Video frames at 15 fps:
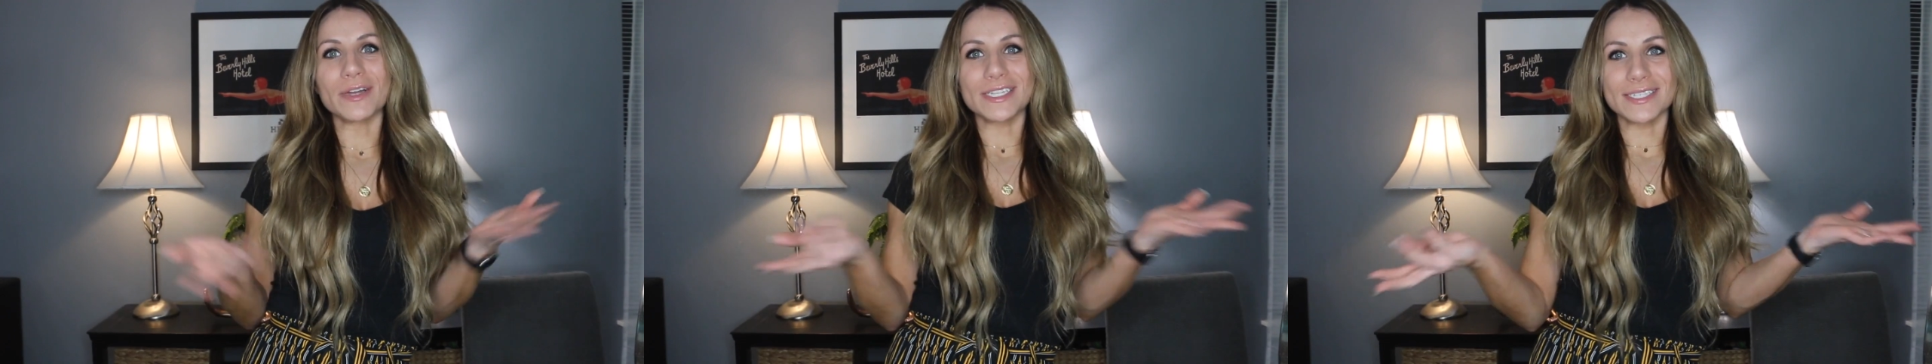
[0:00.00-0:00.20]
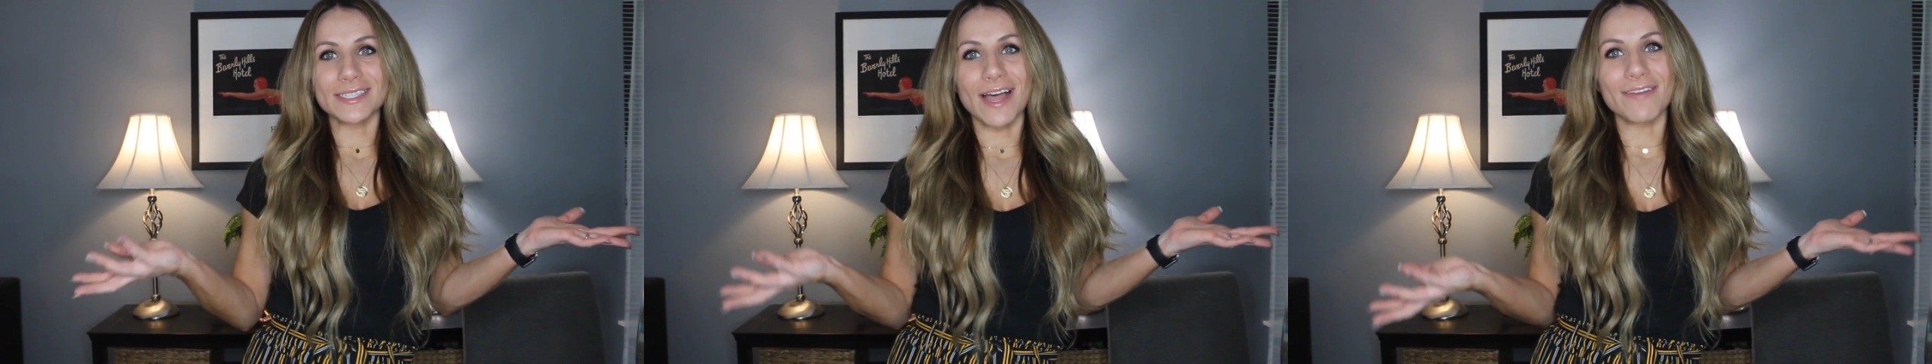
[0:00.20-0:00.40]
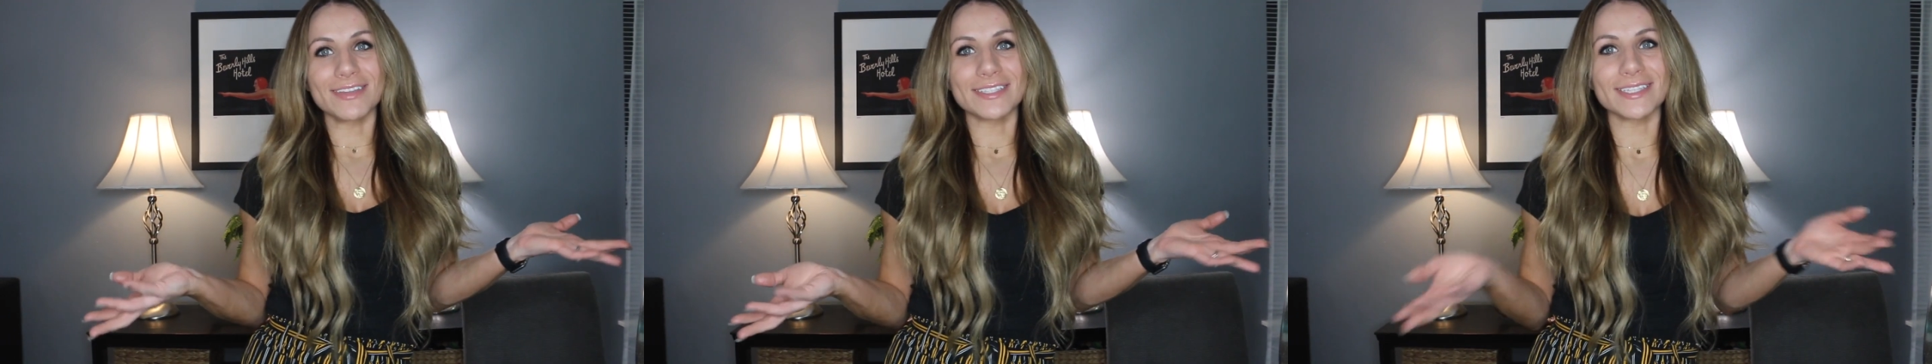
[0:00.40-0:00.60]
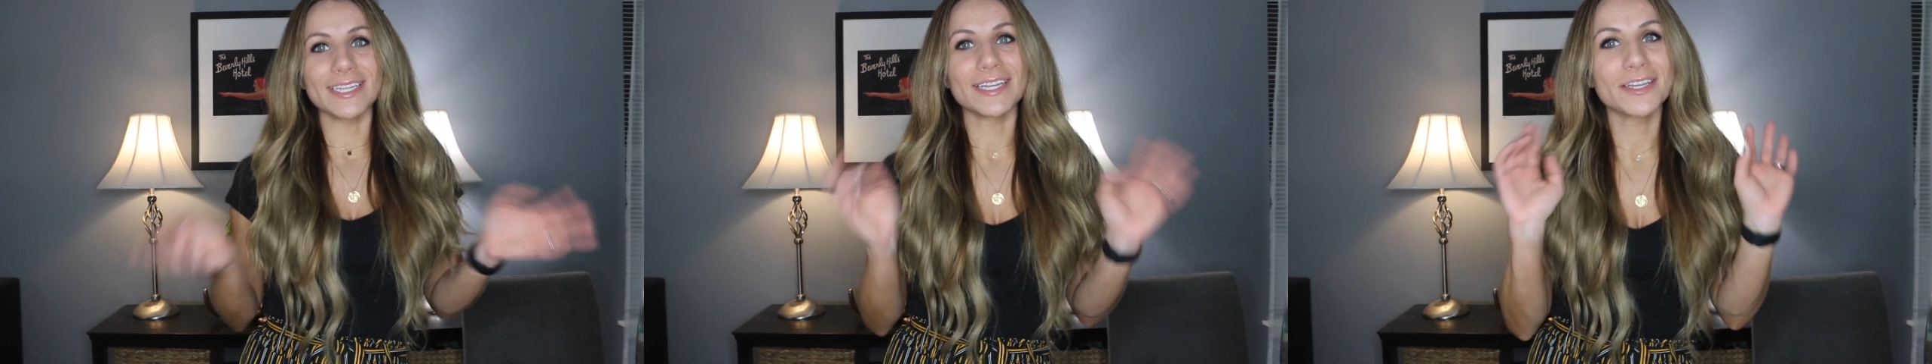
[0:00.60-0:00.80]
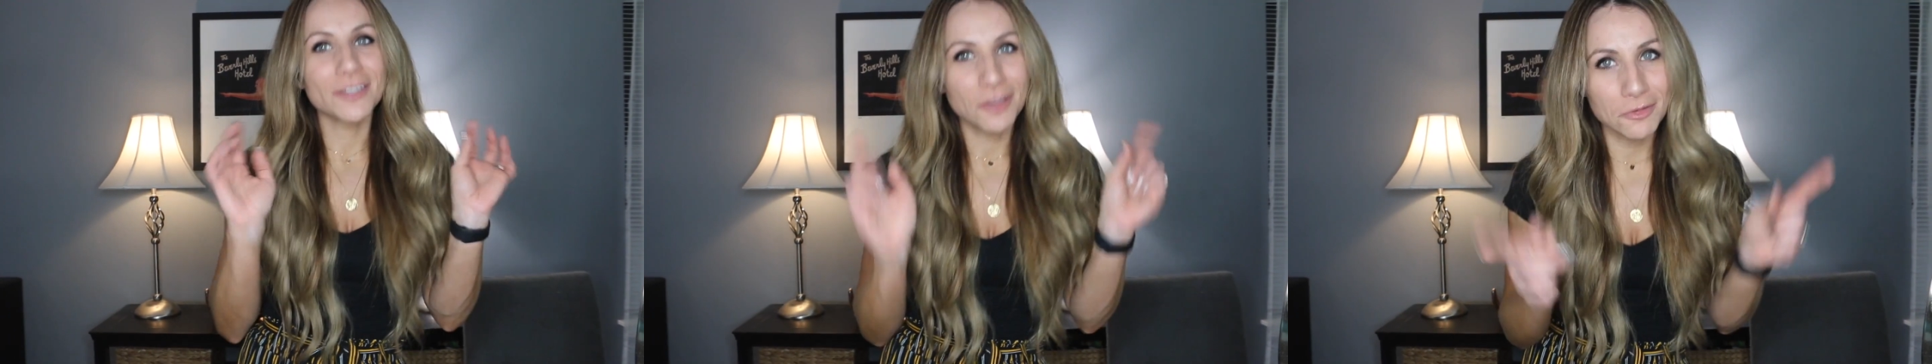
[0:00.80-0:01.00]
which is
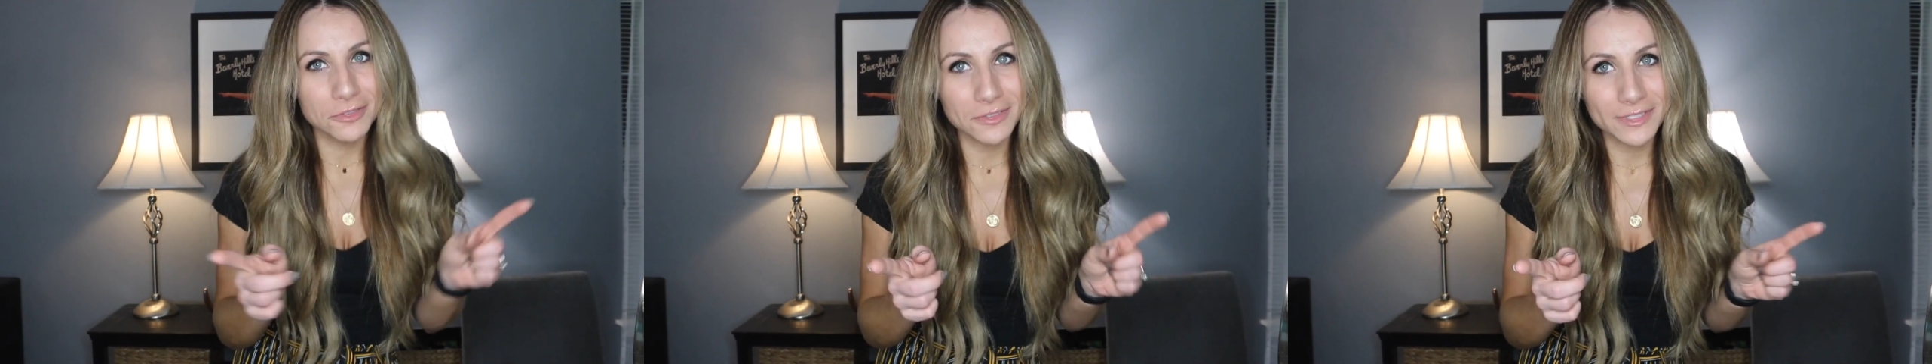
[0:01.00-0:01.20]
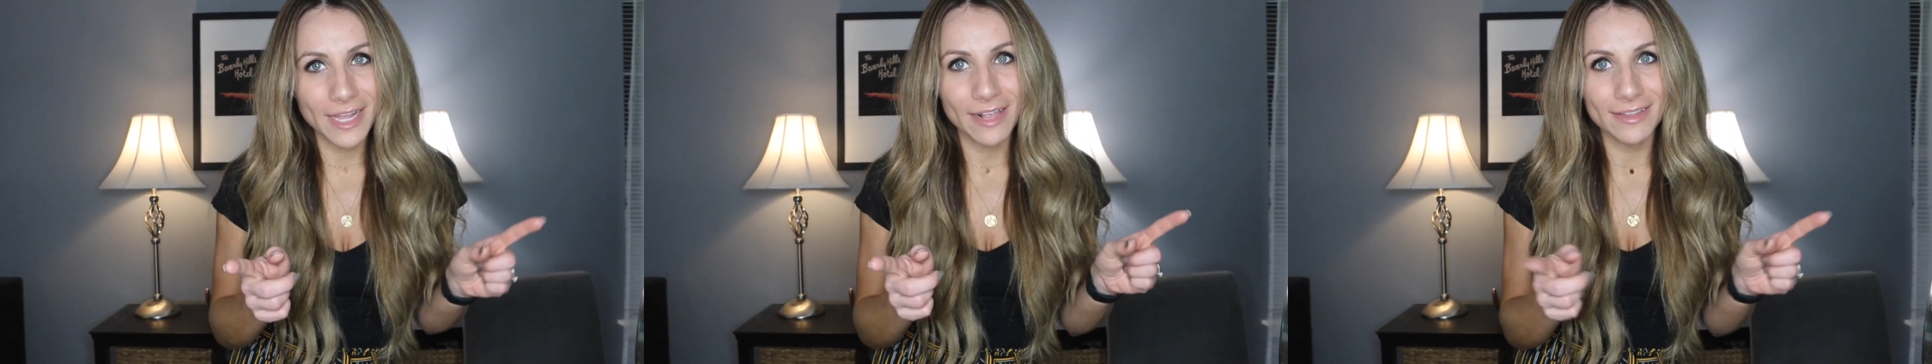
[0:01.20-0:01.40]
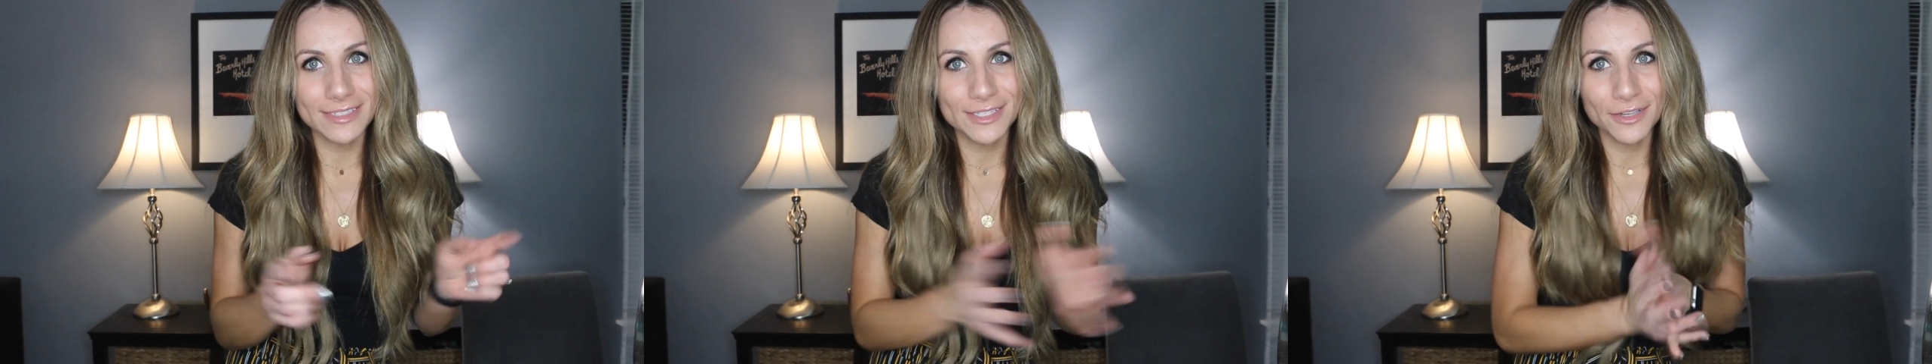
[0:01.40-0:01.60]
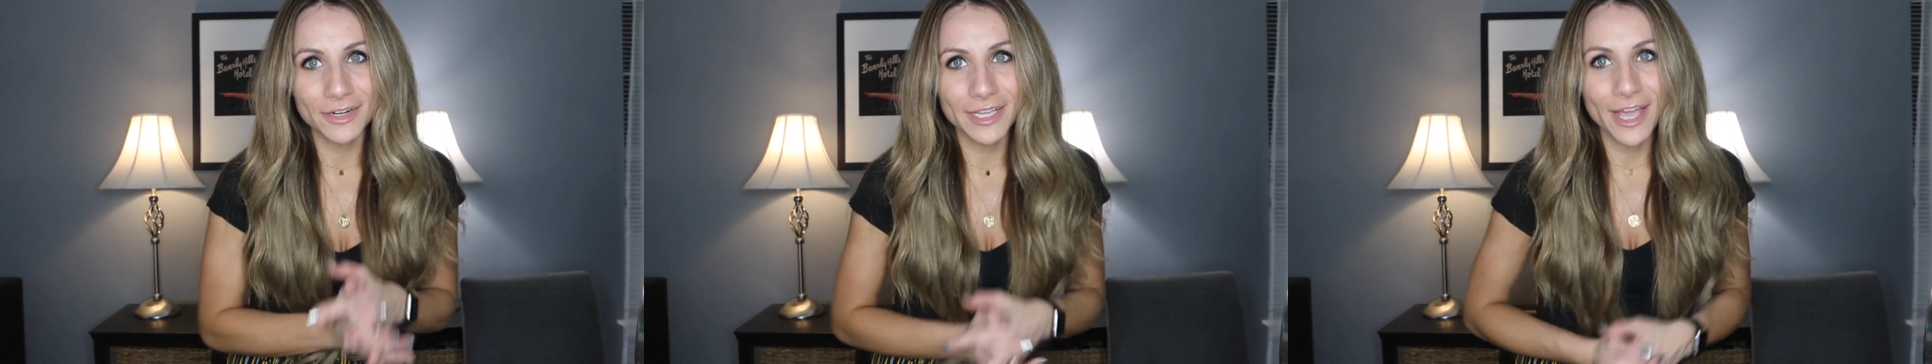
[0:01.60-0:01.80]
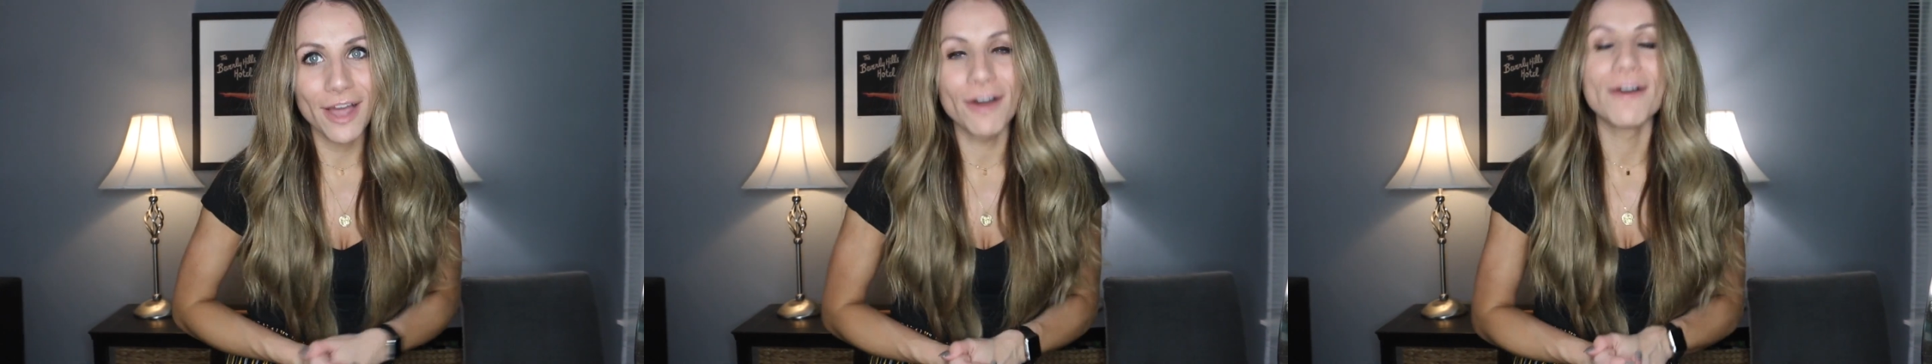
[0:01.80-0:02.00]
obviously Coastal Styling
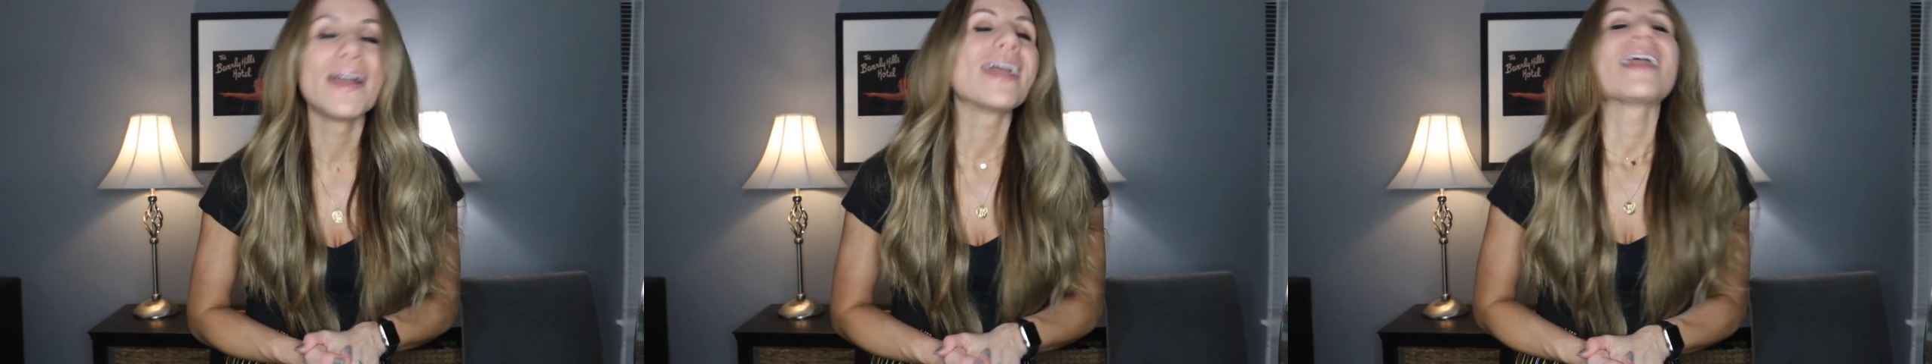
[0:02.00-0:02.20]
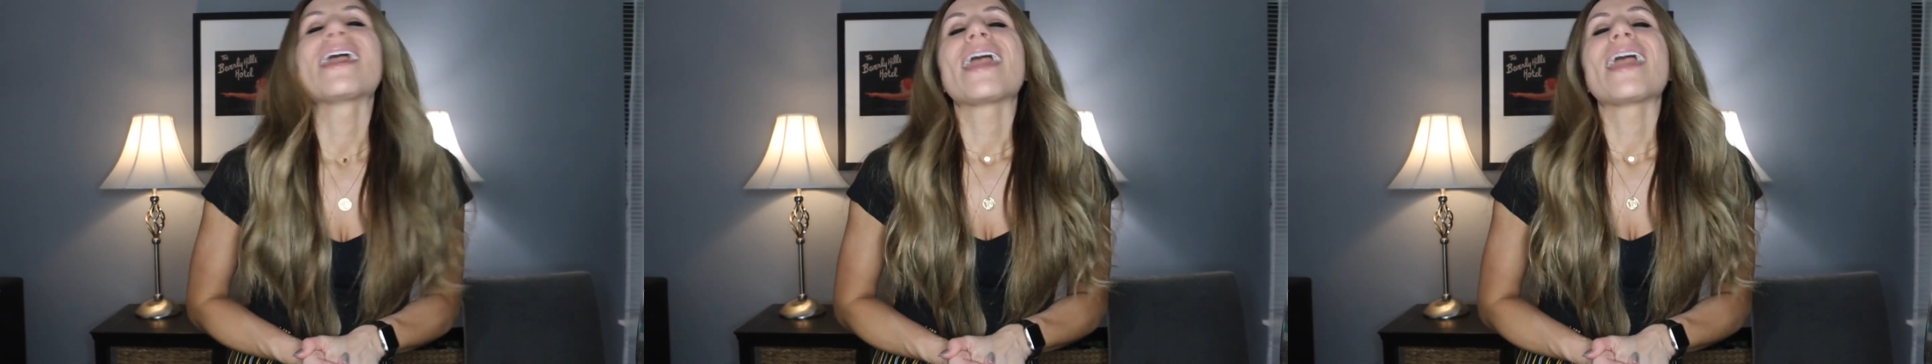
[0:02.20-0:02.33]
Studio.